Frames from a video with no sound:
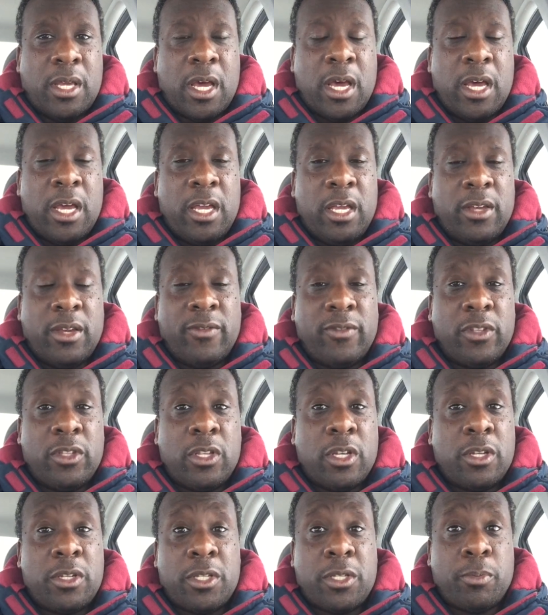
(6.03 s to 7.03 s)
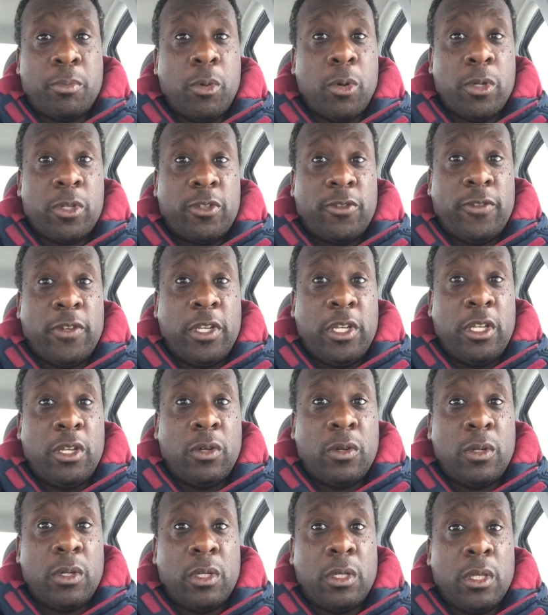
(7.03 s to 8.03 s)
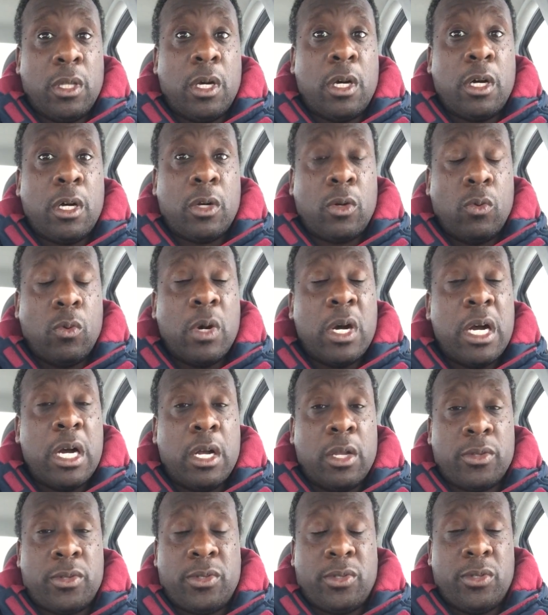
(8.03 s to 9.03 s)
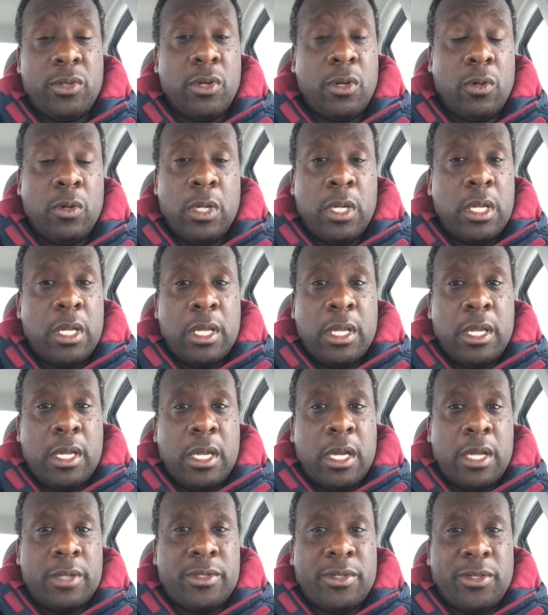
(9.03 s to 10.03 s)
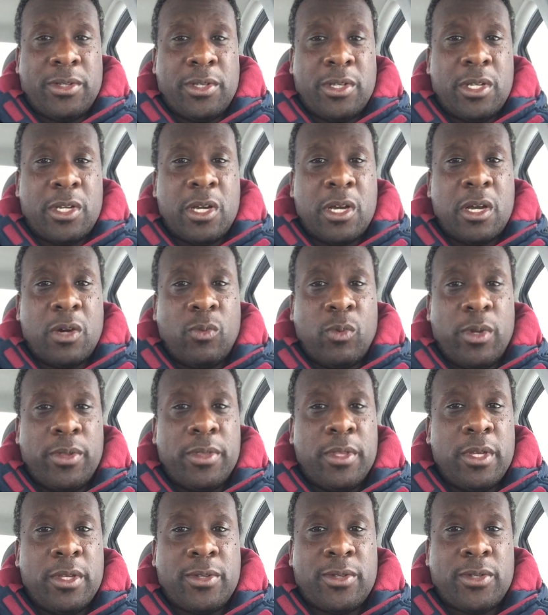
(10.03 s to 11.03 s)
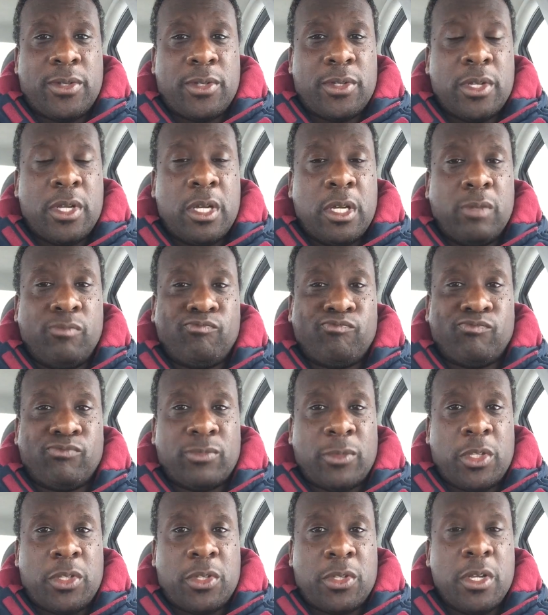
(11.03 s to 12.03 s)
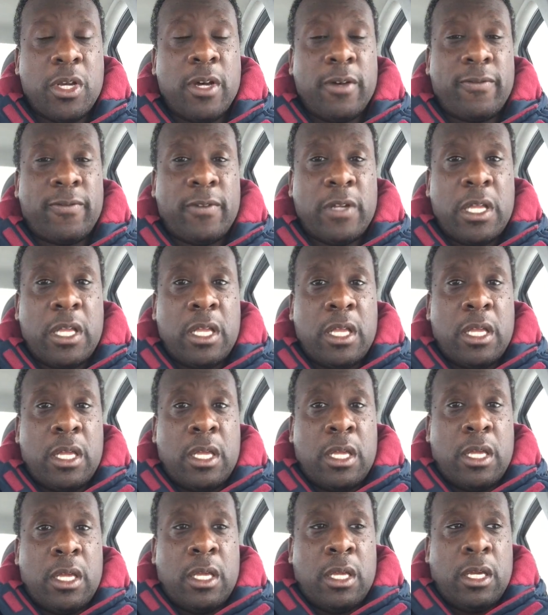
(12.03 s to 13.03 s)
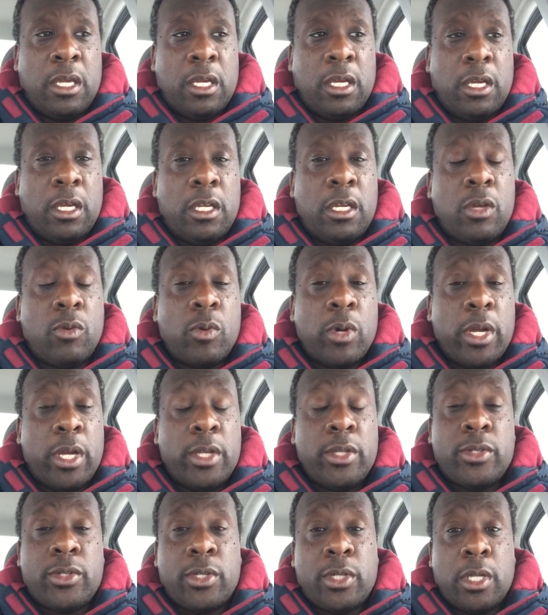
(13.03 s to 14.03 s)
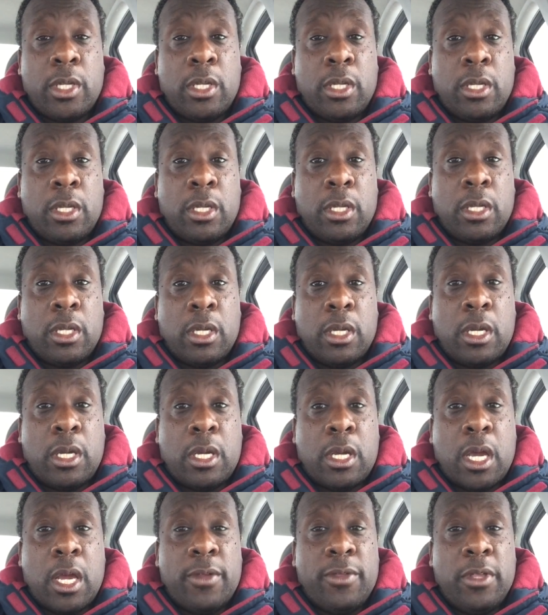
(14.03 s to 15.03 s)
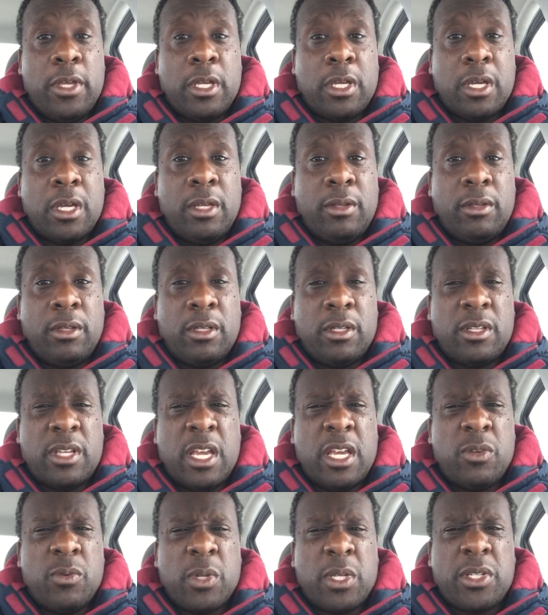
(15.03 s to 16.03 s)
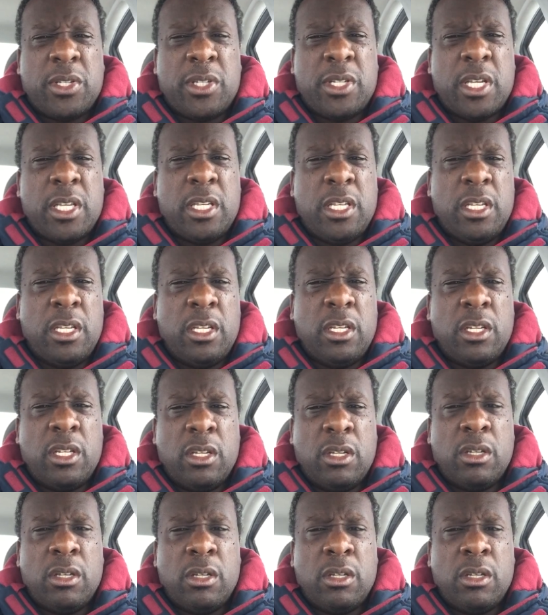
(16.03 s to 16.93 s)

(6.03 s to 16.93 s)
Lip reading: I haven't done a sports video in a long while, so I'll just get on with this stuff. Anyways, I think Henrik Sedin